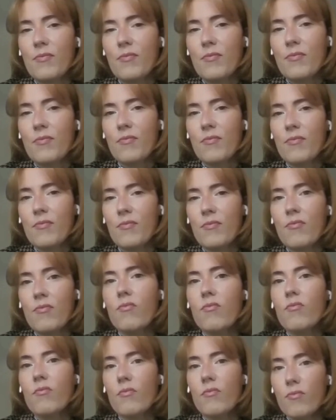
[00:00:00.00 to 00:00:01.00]

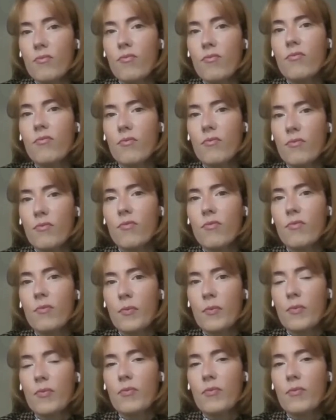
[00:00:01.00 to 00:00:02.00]

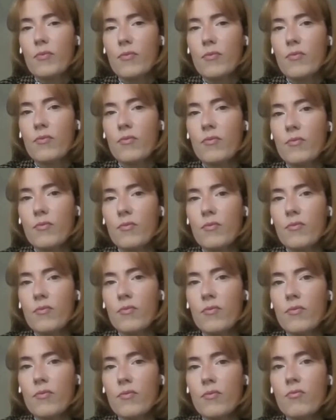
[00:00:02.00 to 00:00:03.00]

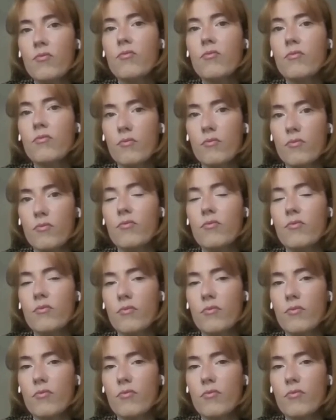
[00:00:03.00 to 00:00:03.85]
[no speech]